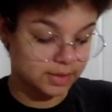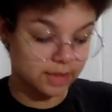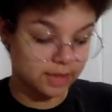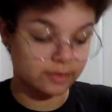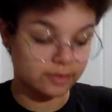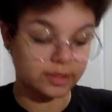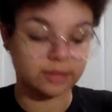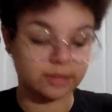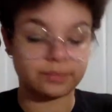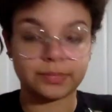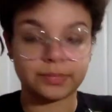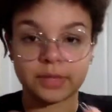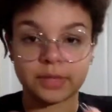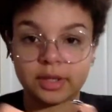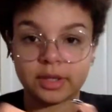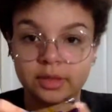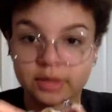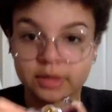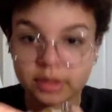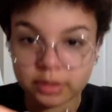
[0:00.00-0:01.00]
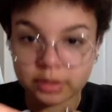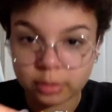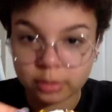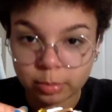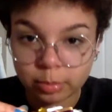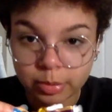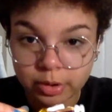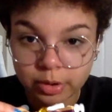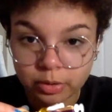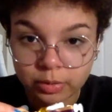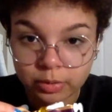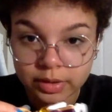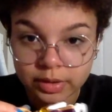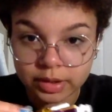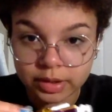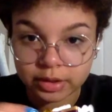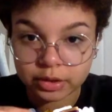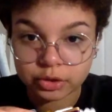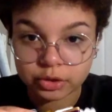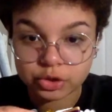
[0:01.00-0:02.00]
And then the little bow with a
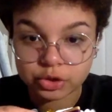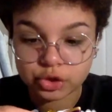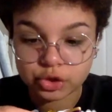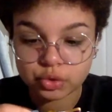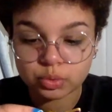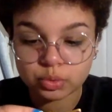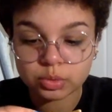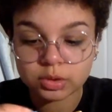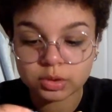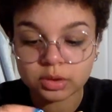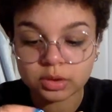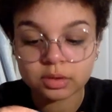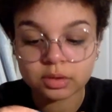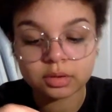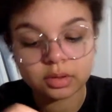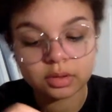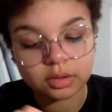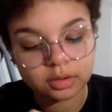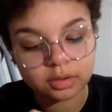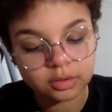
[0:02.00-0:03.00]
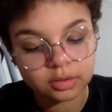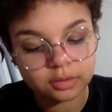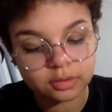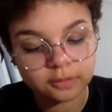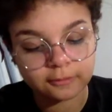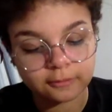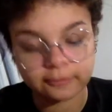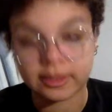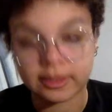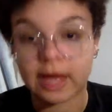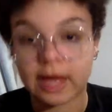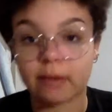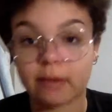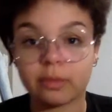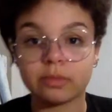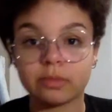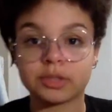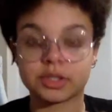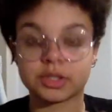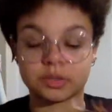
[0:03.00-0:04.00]
little jewel
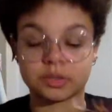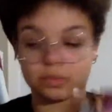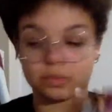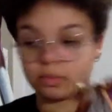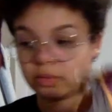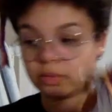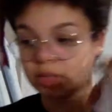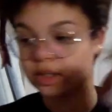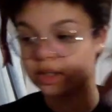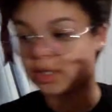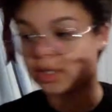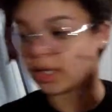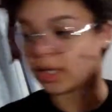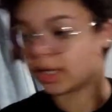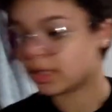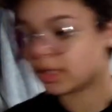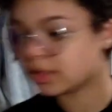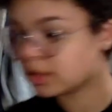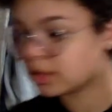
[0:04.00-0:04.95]
flower, which is really nice.